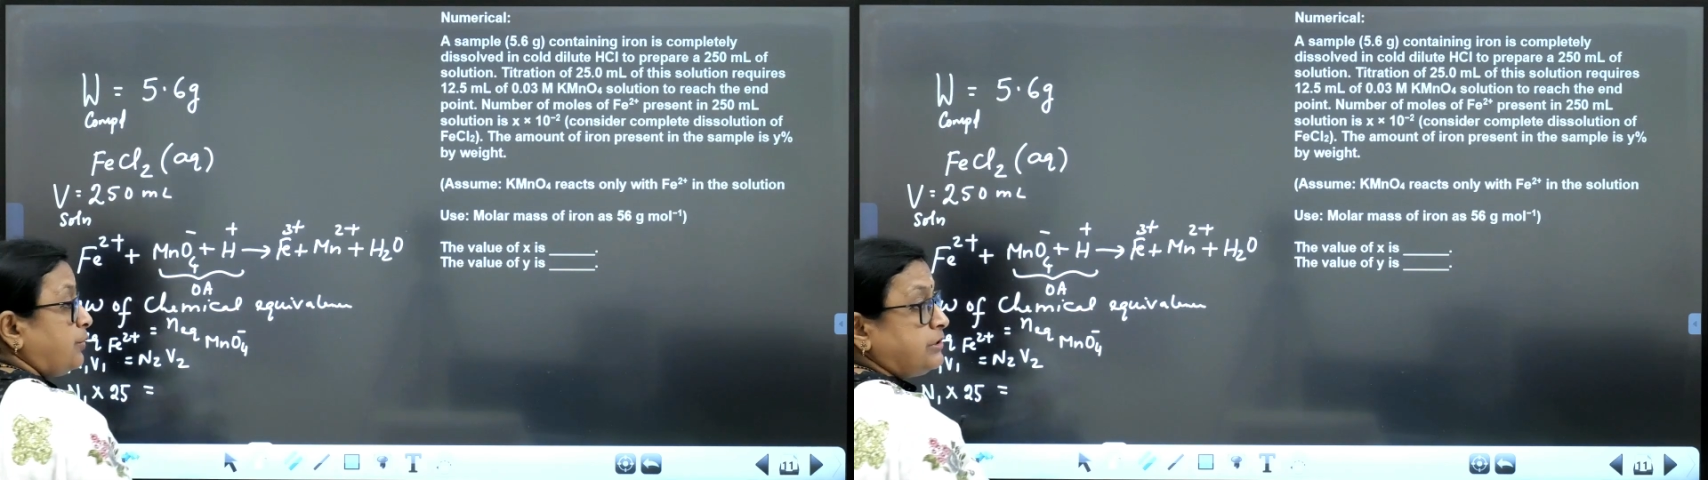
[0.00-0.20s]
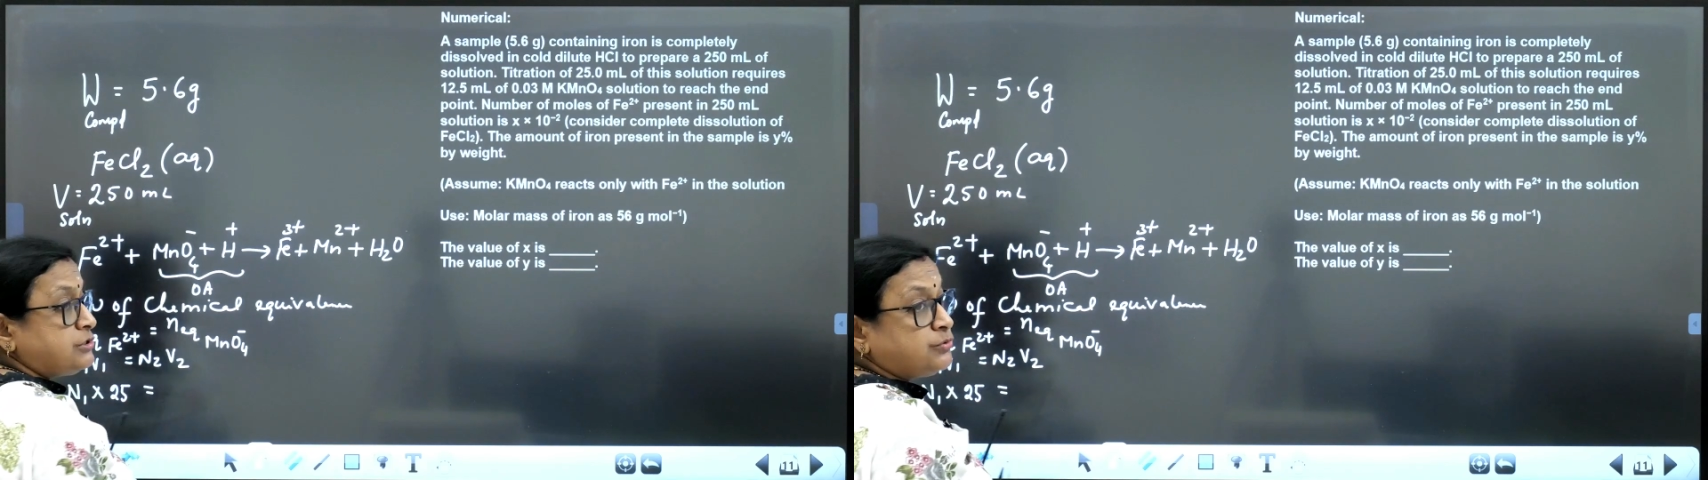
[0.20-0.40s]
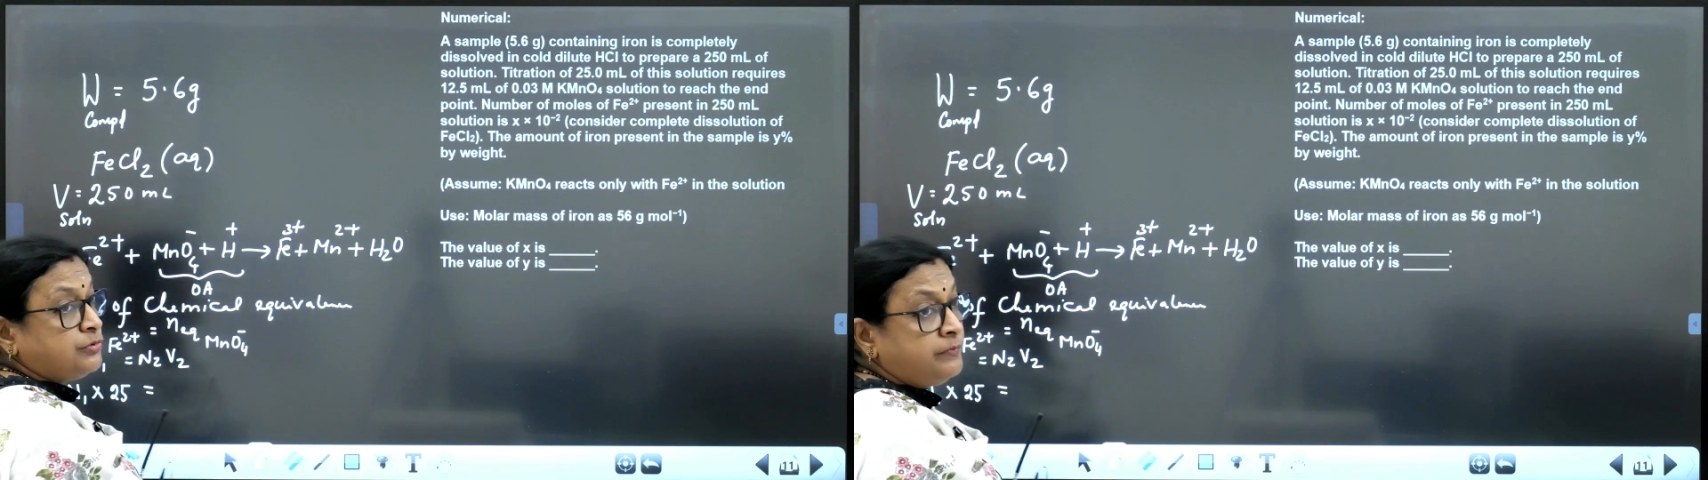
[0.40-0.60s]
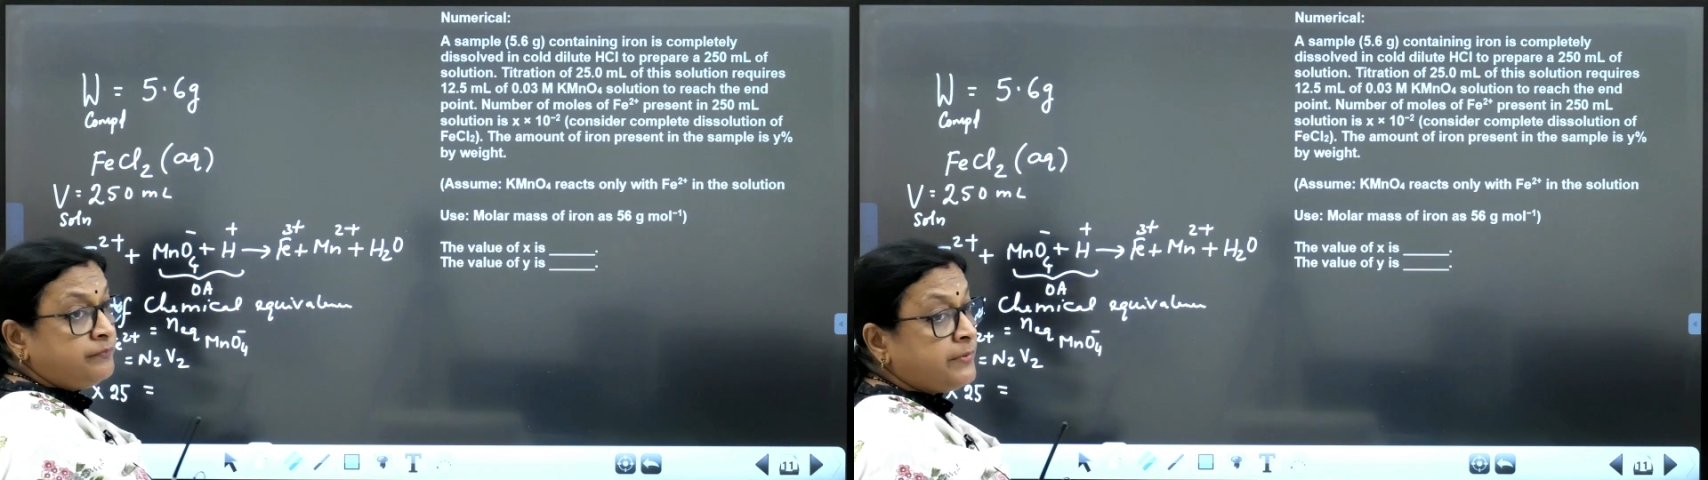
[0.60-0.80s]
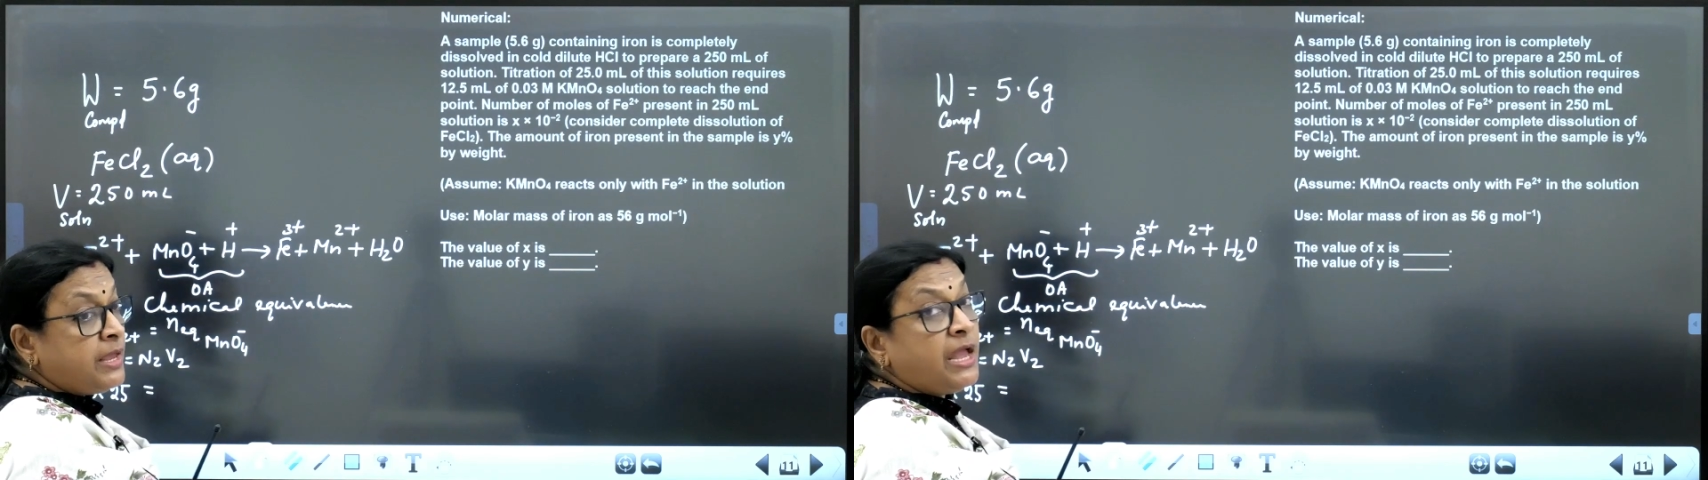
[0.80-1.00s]
to
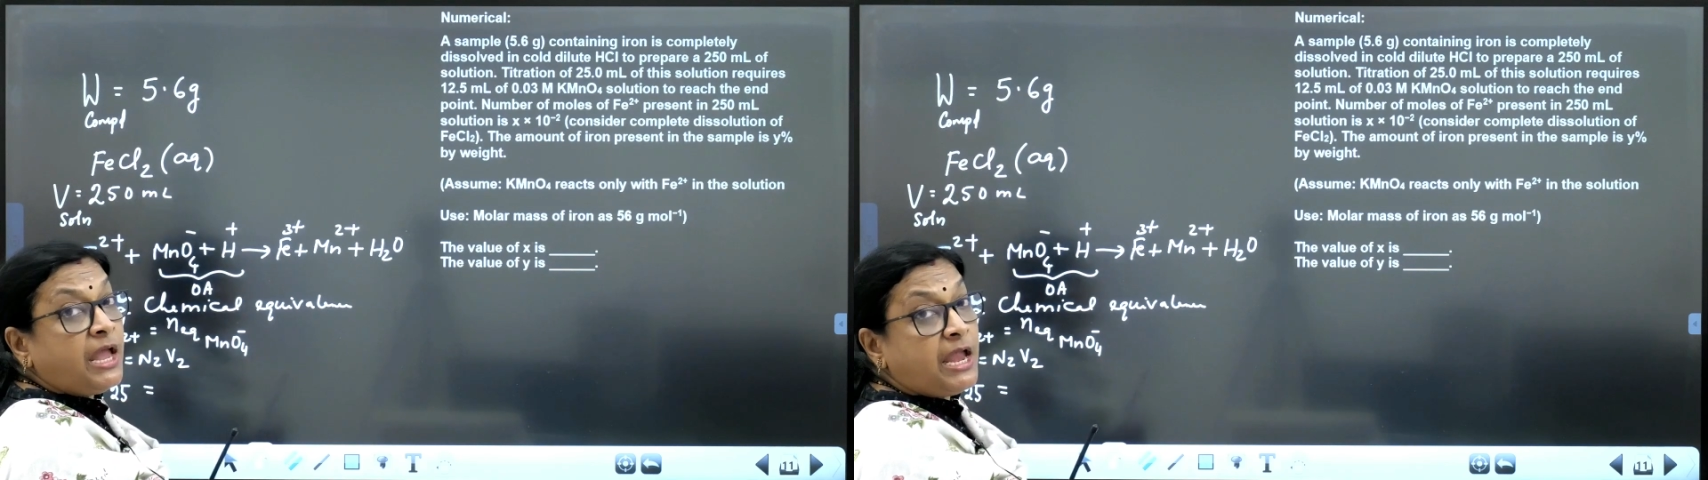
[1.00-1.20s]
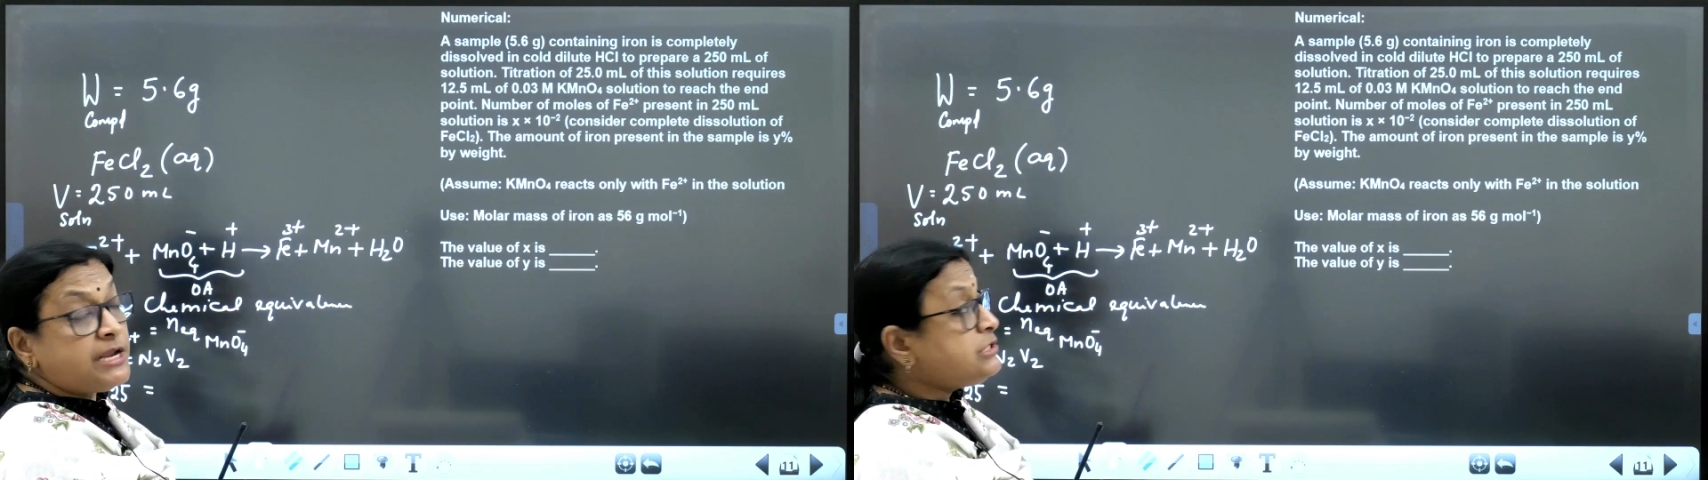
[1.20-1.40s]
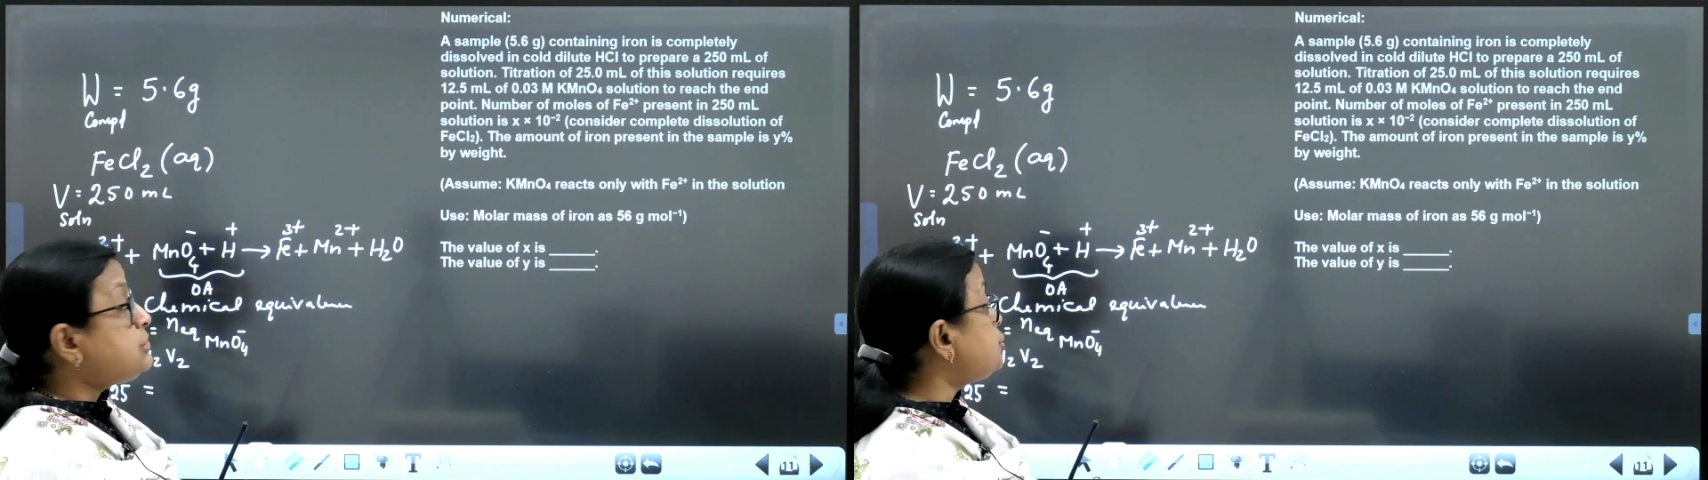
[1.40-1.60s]
N2